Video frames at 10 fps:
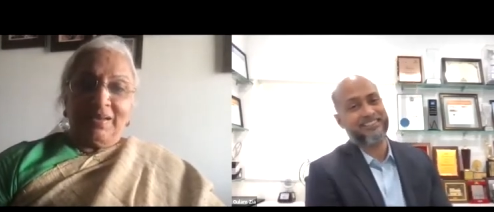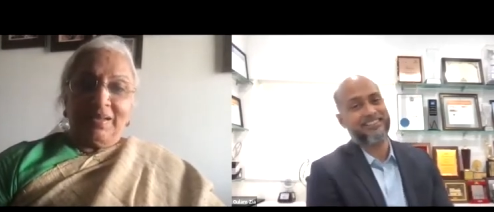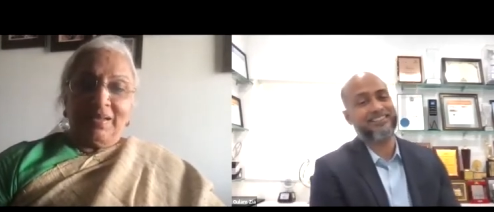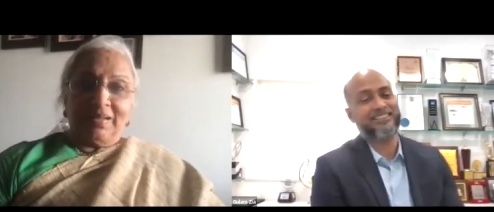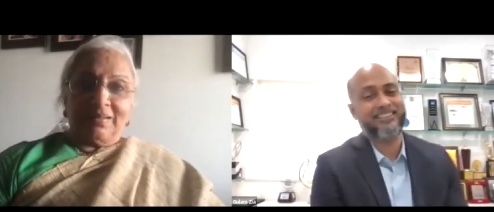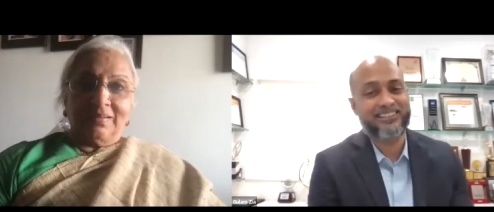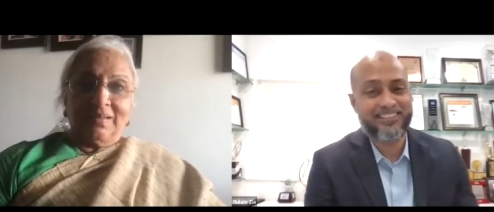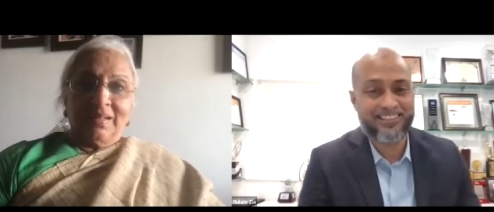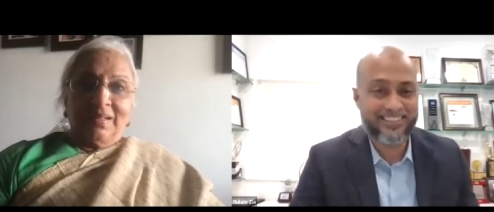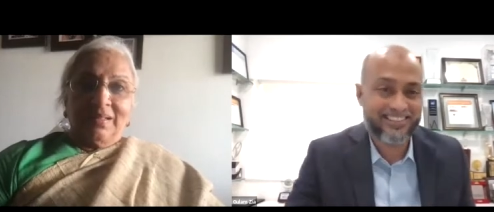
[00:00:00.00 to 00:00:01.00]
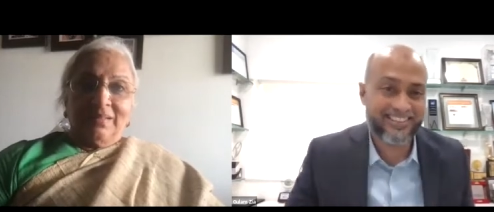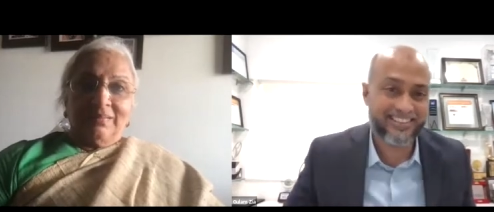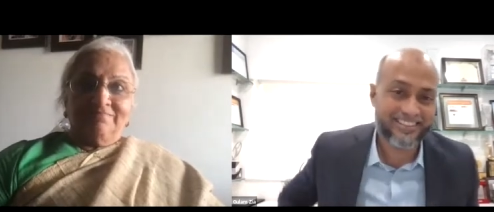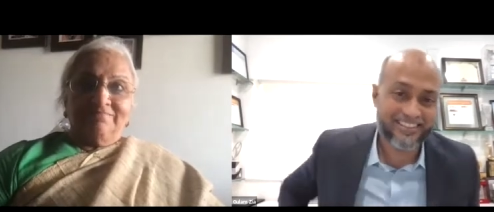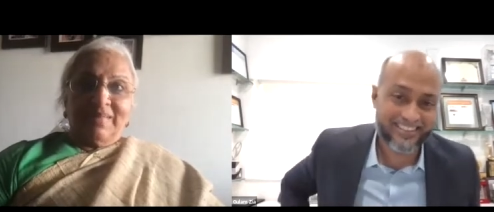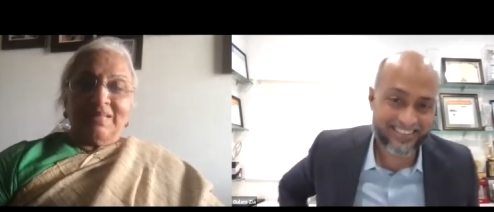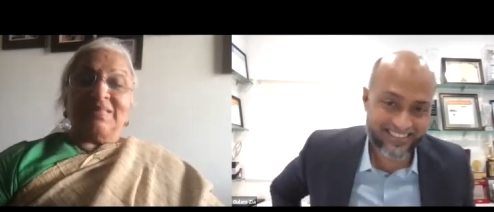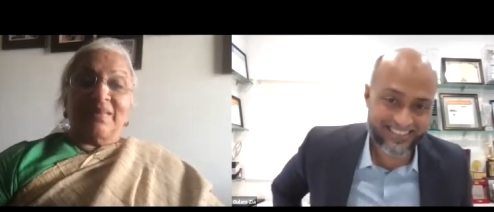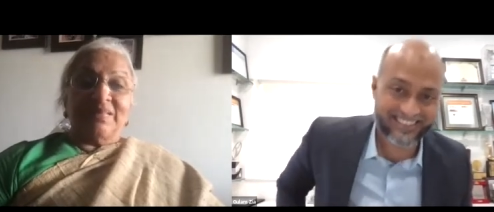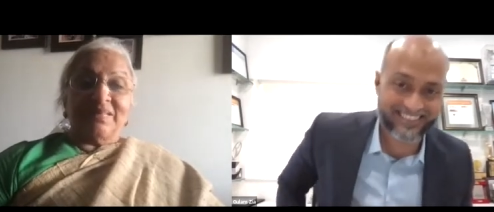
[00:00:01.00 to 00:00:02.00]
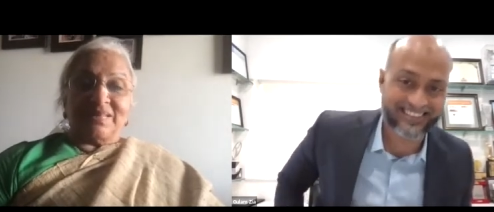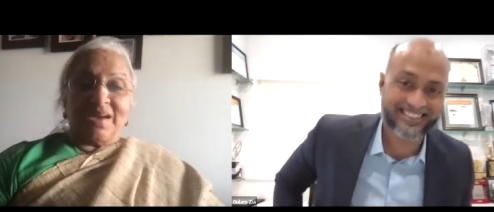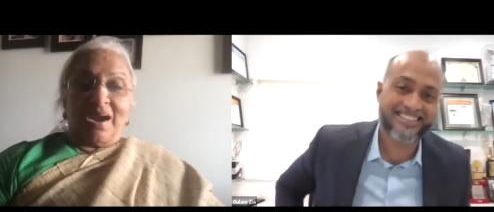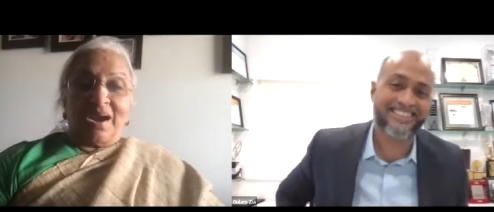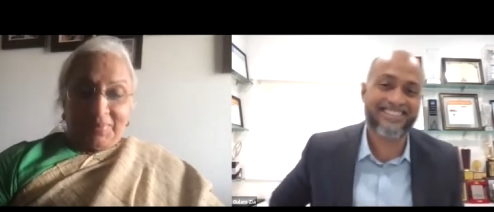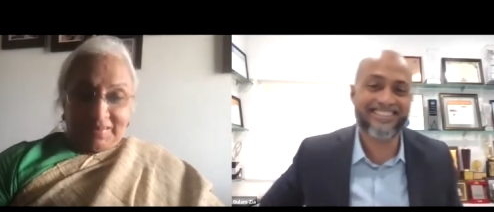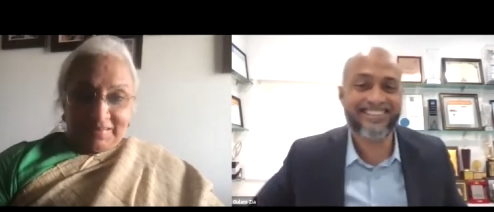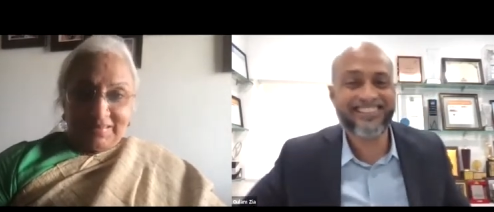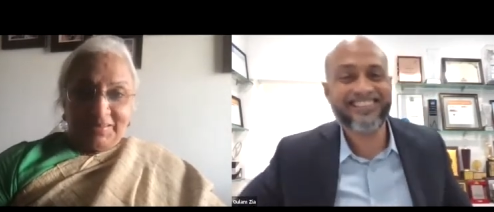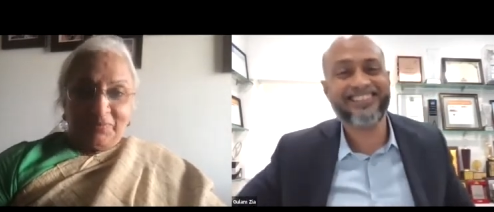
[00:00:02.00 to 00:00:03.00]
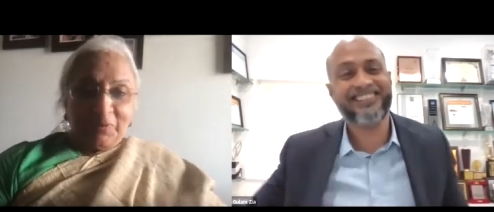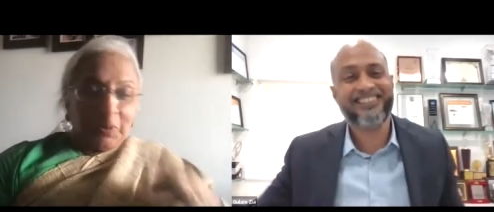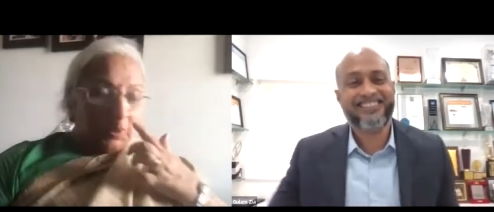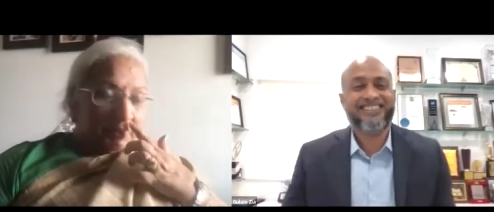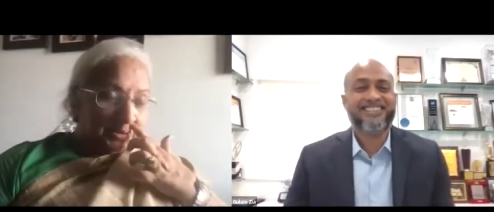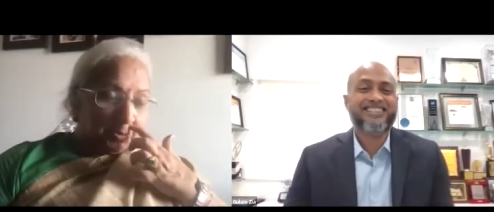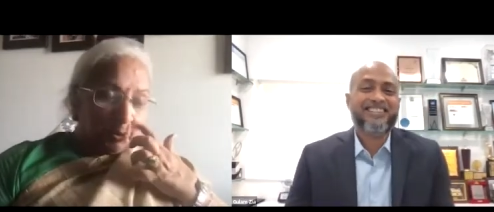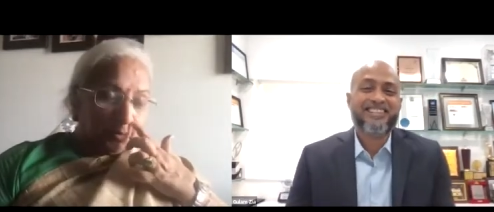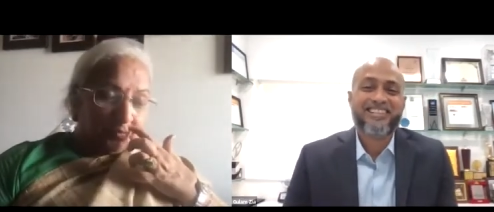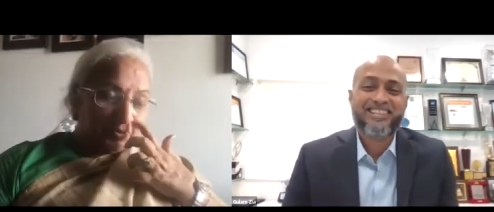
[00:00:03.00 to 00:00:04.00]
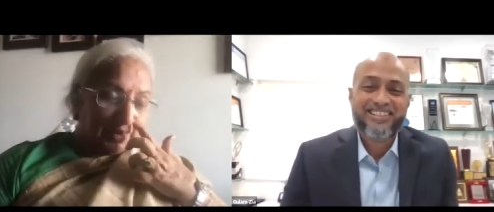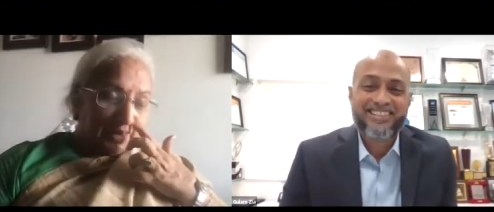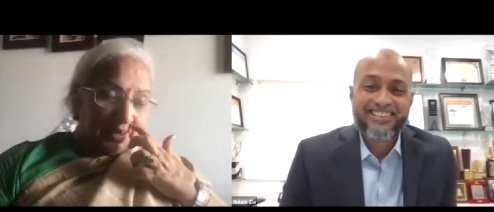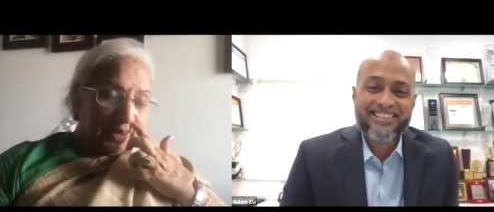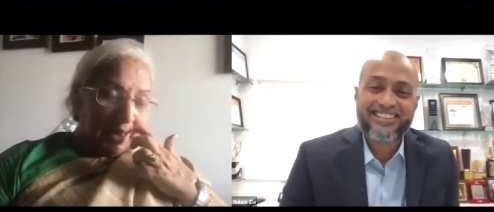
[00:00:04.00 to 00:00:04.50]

Speaker 1: like a seven star person with all this, what you've said.